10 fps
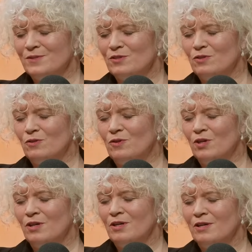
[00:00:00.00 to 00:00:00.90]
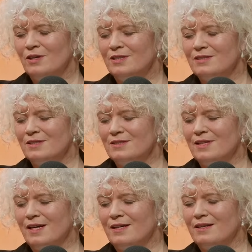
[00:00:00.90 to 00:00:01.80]
So it's
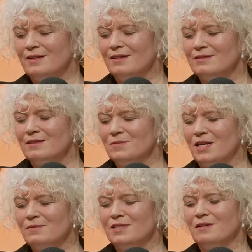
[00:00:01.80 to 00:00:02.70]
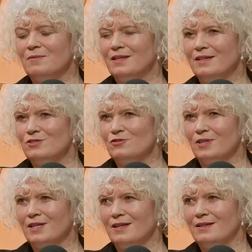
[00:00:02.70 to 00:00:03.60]
like, sometimes it can be like
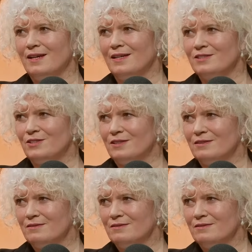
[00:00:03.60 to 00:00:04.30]
drinking nectar,